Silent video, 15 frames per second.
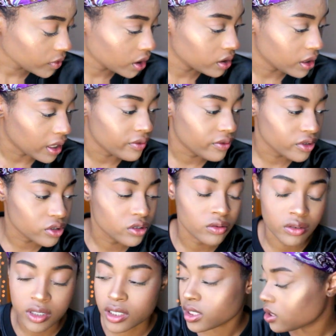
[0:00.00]
Life is
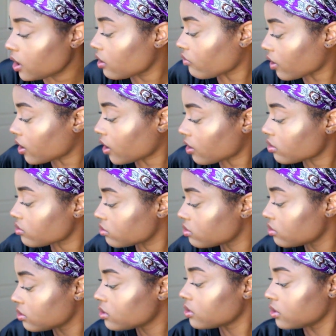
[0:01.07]
doing its thing right now.
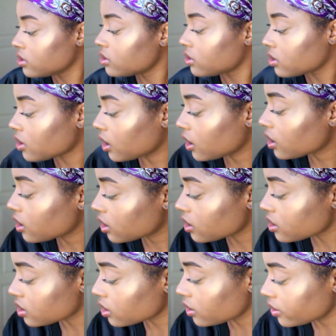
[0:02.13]
Like
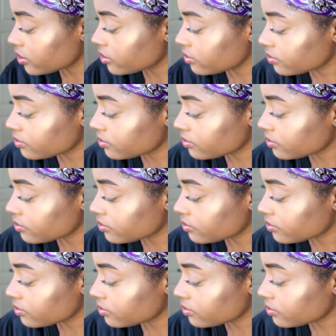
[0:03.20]
it's lit.